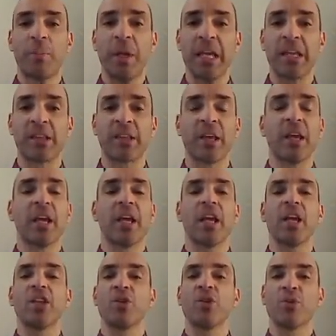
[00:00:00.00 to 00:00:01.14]
for peace
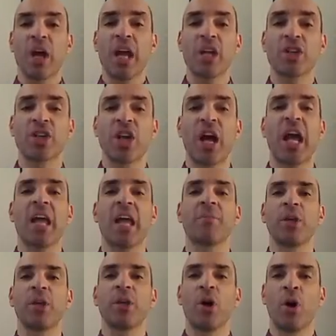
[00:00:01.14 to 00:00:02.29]
in Eurasia
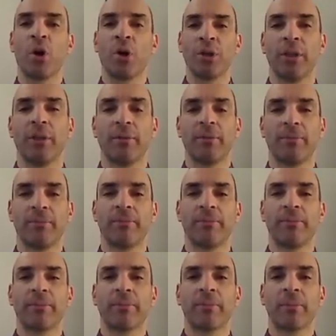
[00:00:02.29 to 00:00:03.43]
and beyond.
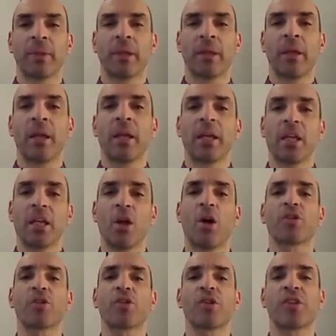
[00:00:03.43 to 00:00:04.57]
He
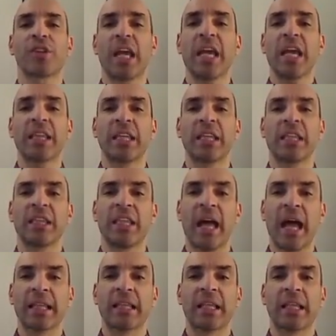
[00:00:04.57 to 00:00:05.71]
also stated
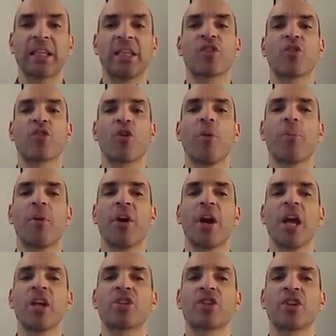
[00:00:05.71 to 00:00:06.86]
that this
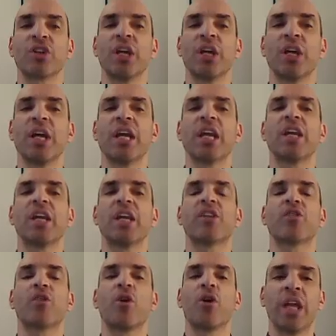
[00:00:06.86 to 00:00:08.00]
cooperation
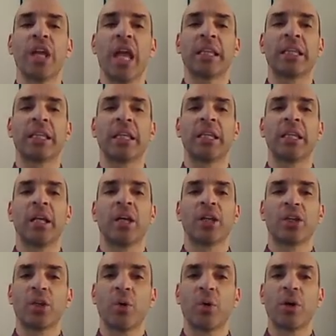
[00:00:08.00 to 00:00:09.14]
is oriented
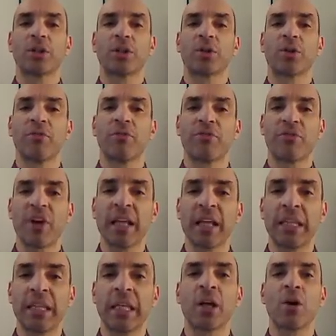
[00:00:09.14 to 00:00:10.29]
toward
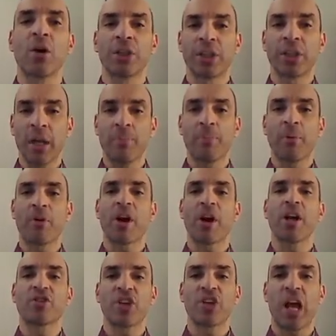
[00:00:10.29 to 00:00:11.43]
confronting
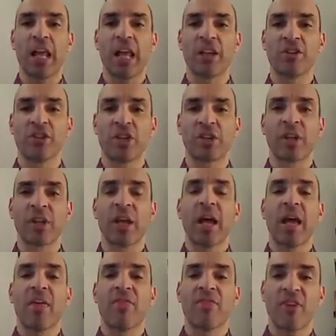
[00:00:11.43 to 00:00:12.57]
contemporary challenges
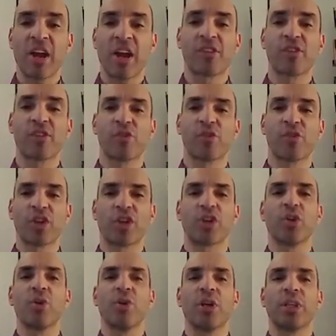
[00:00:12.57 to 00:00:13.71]
and threats to
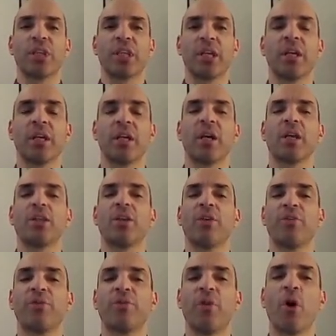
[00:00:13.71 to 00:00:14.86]
security,
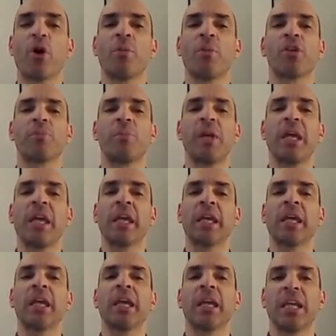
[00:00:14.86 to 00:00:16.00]
the foremost
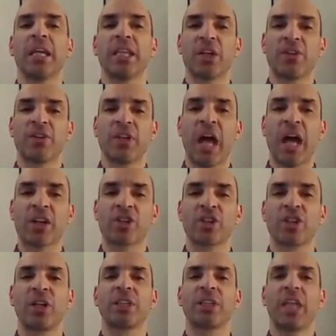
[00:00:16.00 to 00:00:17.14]
being
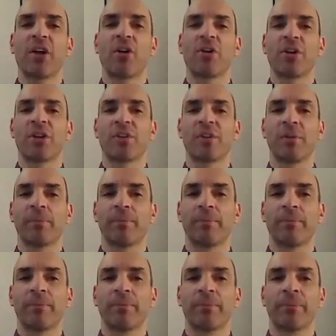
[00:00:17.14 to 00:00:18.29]
international terrorism.
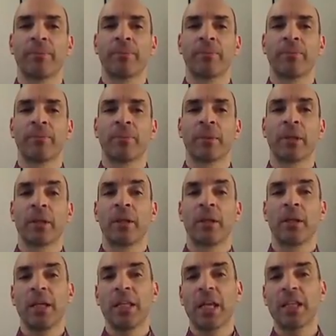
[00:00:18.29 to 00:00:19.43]

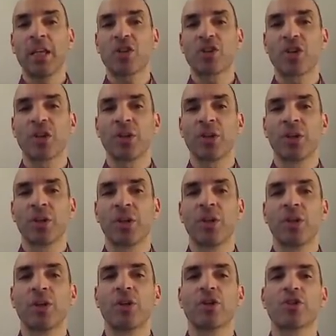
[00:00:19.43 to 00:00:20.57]
In addition,
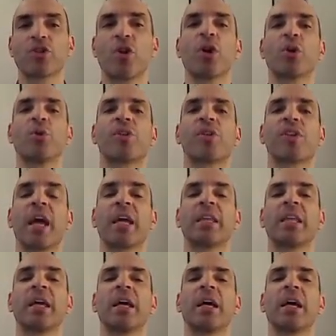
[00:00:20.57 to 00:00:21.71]
Shoigu
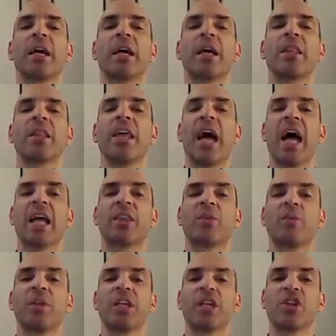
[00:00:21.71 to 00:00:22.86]
said
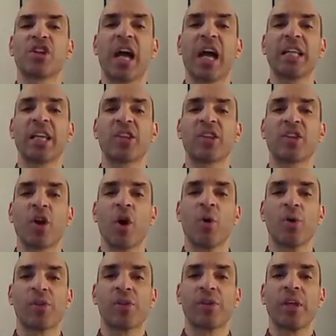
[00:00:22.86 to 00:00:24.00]
that with his Chinese
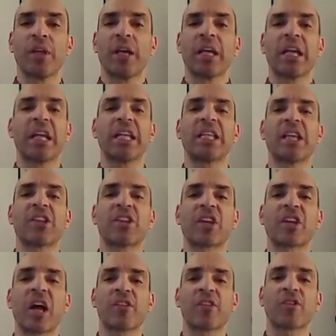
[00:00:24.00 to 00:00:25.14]
host, he
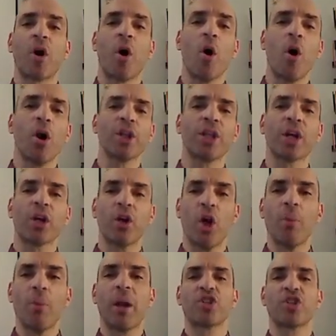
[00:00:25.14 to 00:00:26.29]
discussed all the
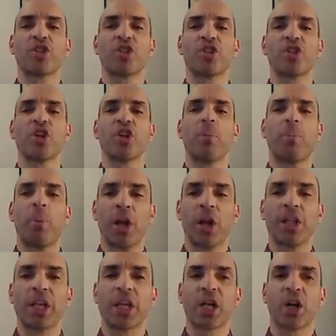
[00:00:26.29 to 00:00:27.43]
global
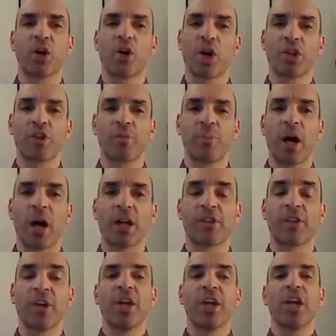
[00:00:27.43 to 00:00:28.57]
geopolitical
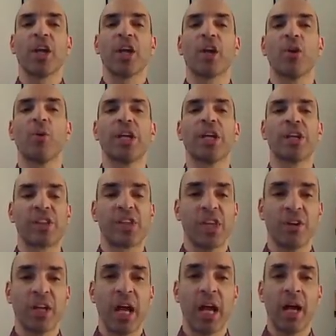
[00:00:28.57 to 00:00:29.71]
hotspots, including
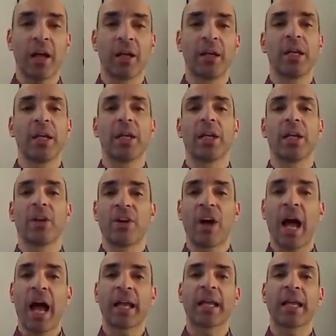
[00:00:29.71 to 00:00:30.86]
Syria,
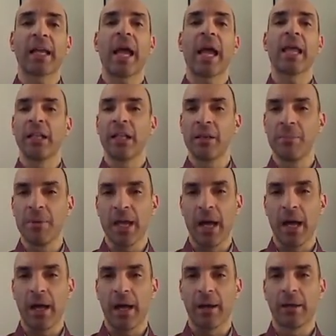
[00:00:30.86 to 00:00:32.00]
Iraq, and
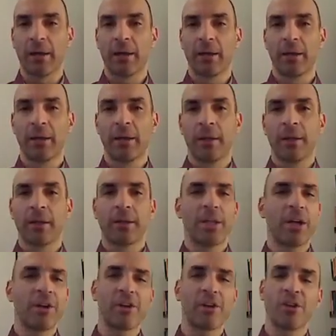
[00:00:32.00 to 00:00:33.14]
Libya.
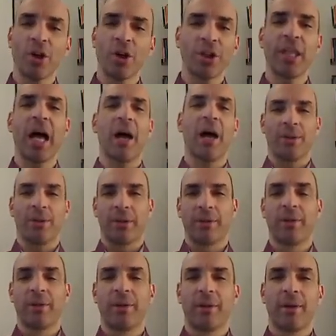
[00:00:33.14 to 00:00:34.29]
There is no doubt
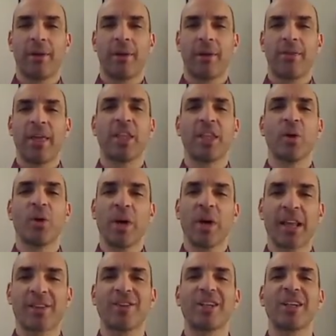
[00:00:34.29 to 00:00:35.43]
that the
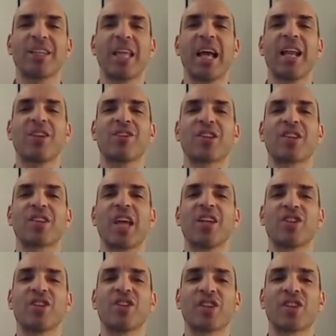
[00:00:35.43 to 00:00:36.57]
Western intelligence
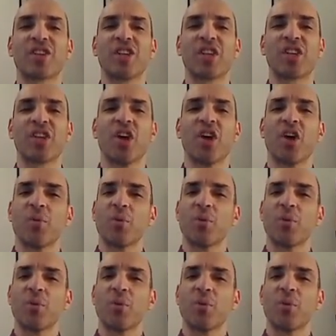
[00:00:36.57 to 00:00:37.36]
agencies